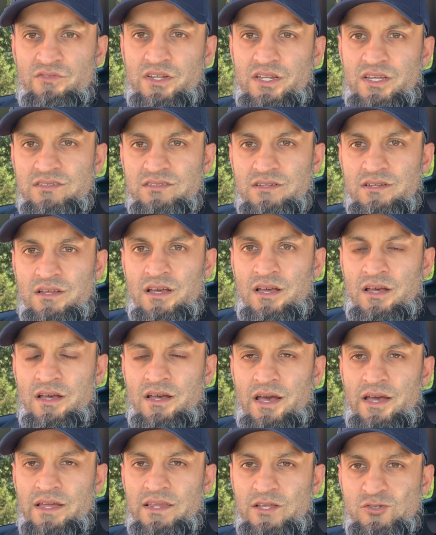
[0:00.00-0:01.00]
reason,
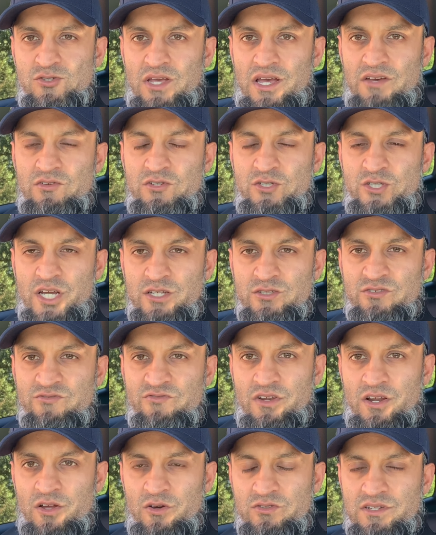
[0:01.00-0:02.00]
at least you have a change of
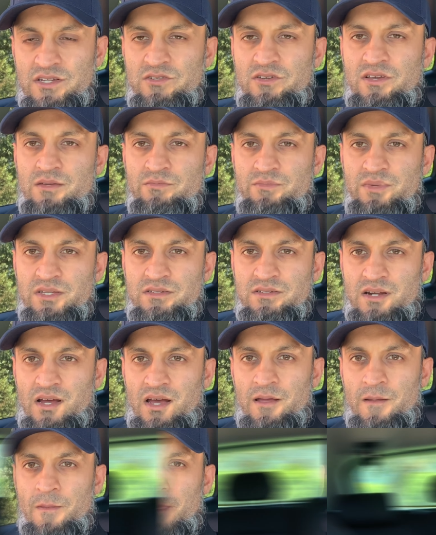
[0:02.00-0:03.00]
clothes and you can be
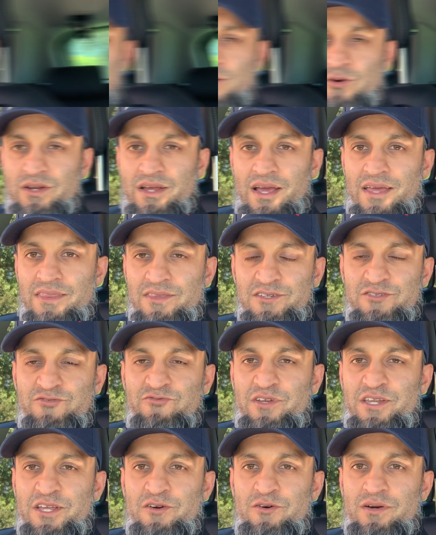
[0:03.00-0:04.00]
dry. I don't want to end this
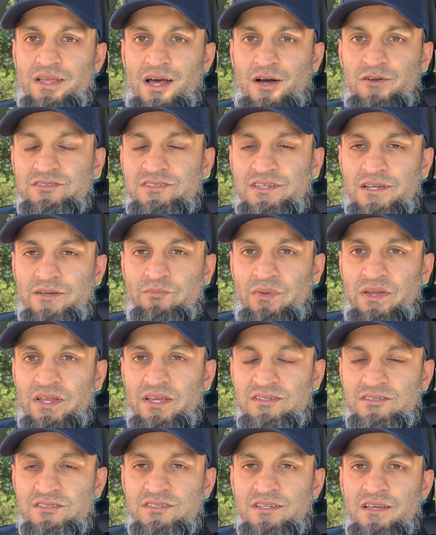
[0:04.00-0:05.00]
video without saying,
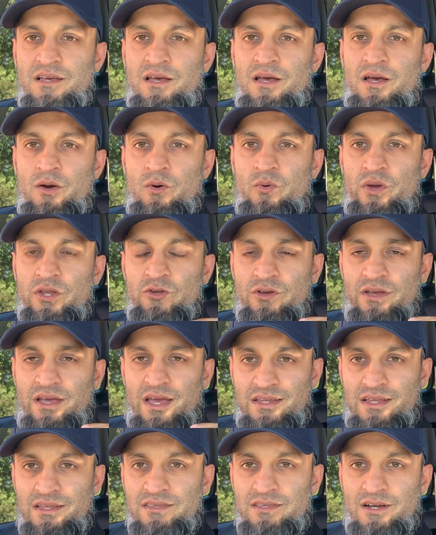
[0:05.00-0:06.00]
please, when you
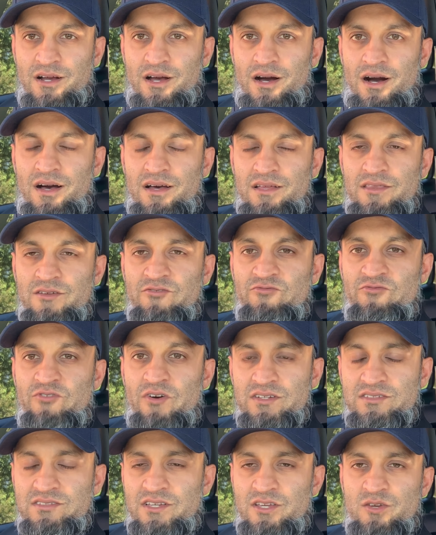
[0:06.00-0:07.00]
get in the car, the
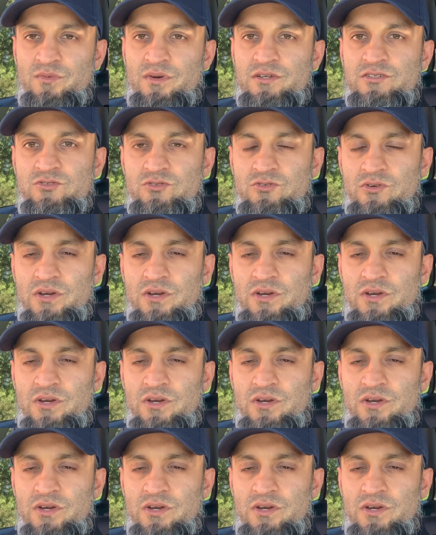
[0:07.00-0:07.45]
first thing you must do,